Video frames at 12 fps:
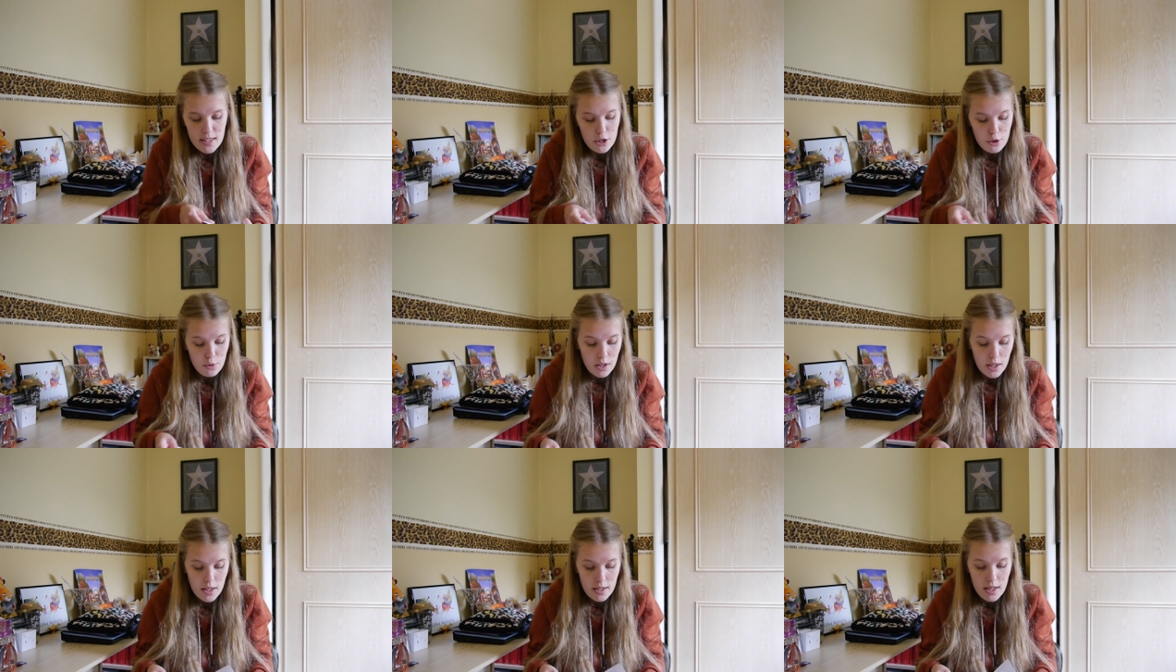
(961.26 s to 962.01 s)
that you
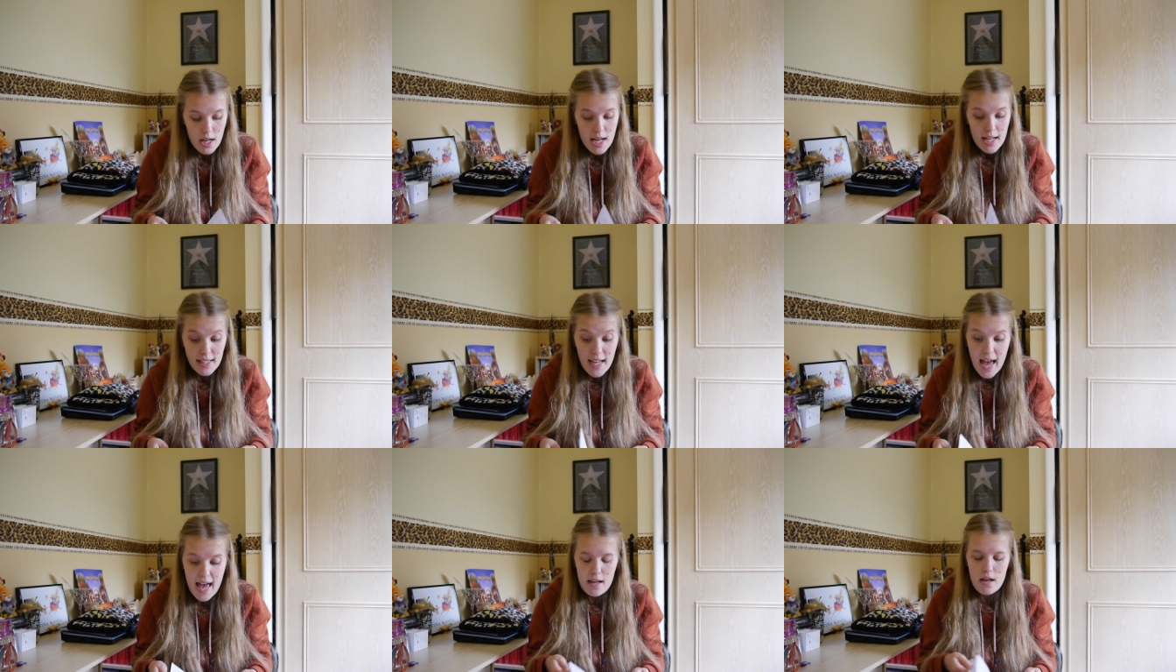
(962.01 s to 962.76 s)
can
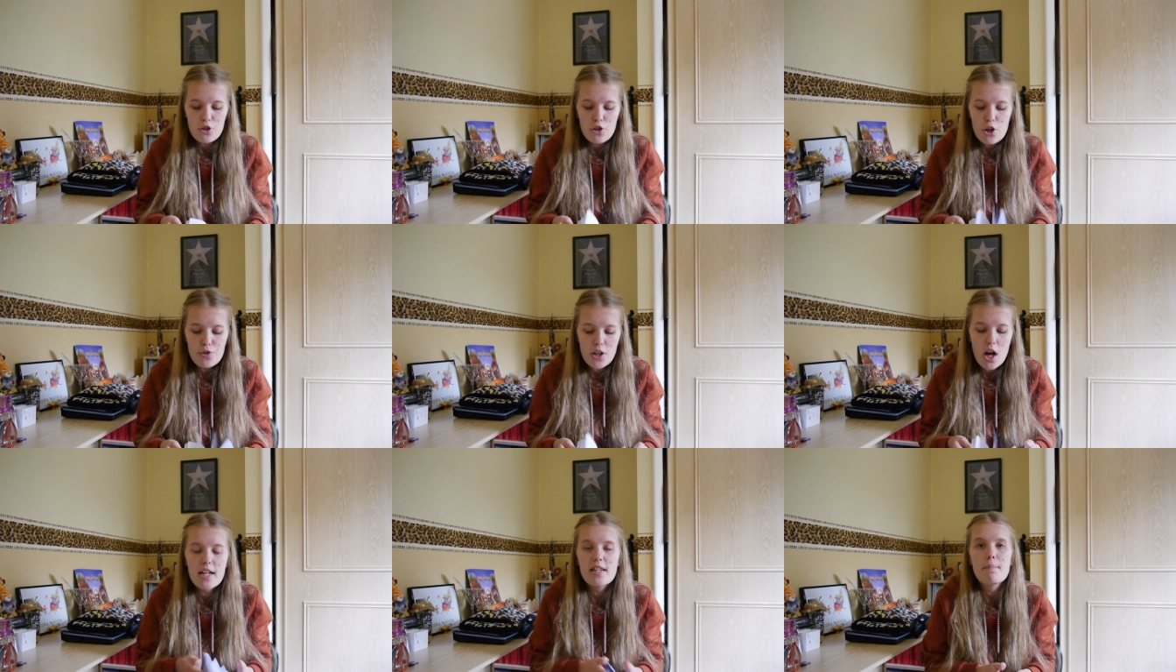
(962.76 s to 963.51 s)
get. So those
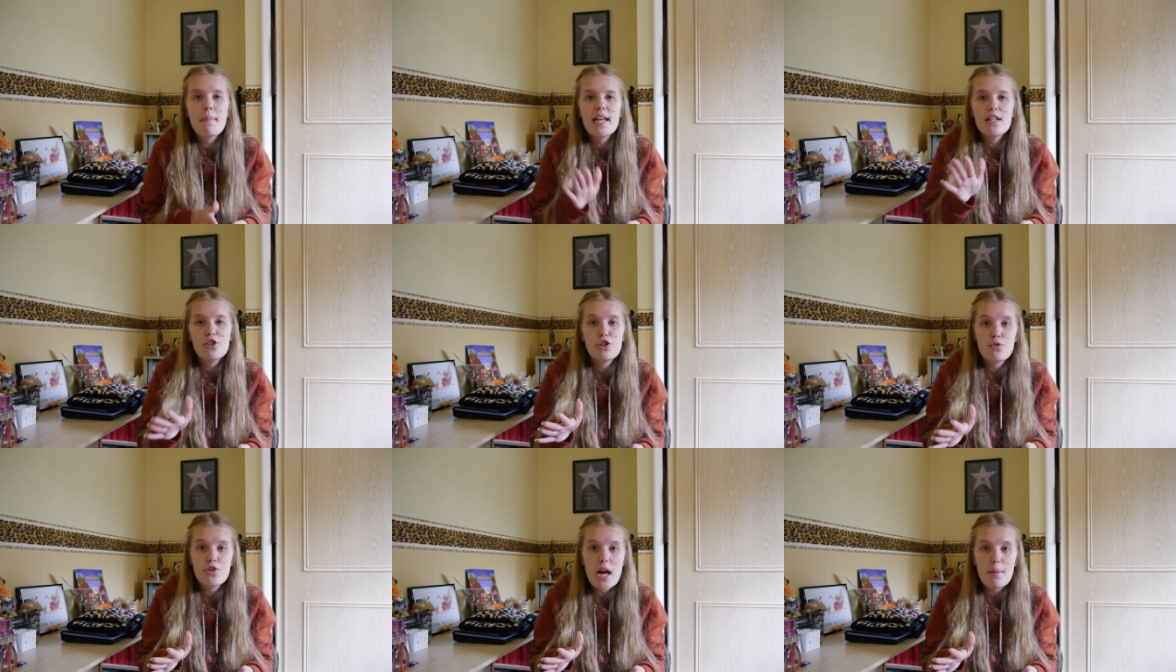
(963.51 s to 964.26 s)
are kind of the main
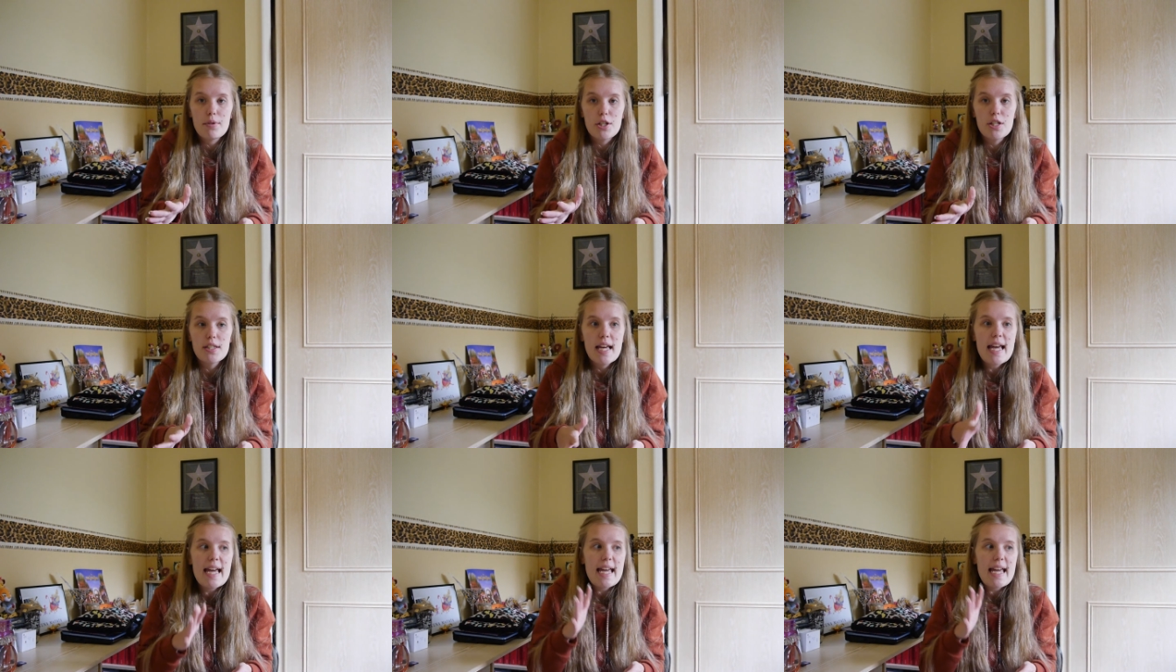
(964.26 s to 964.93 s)
two chapters.